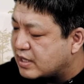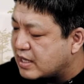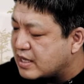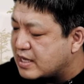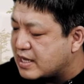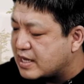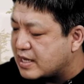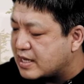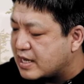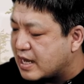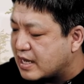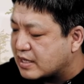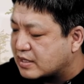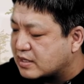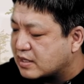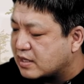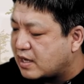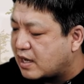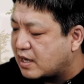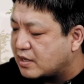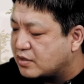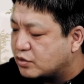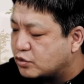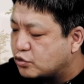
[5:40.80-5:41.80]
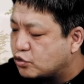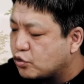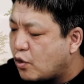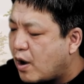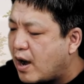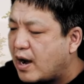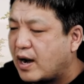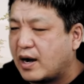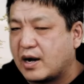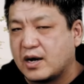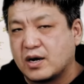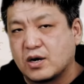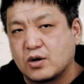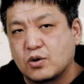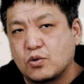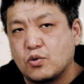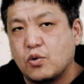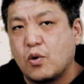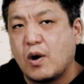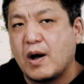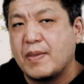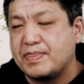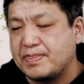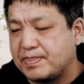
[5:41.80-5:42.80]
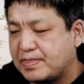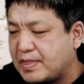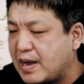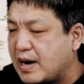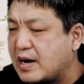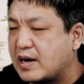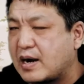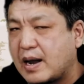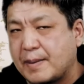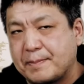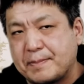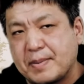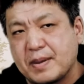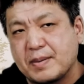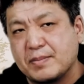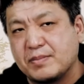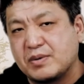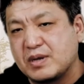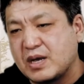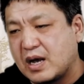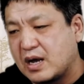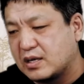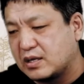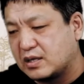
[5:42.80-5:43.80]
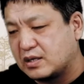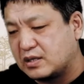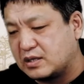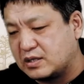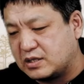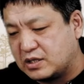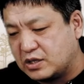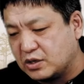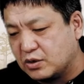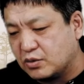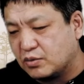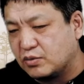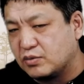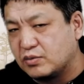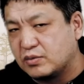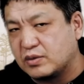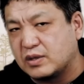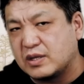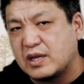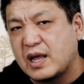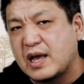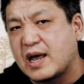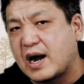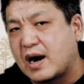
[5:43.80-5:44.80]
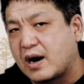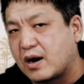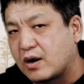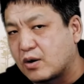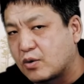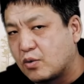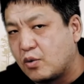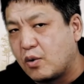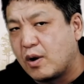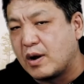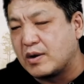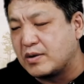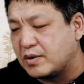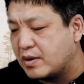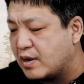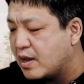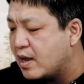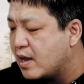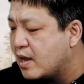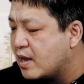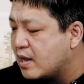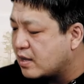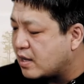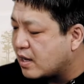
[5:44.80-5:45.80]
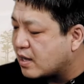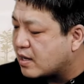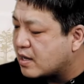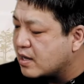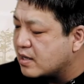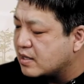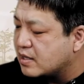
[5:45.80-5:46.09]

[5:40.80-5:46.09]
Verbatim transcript: In the past, when describing its bones, it was often described as a low sail.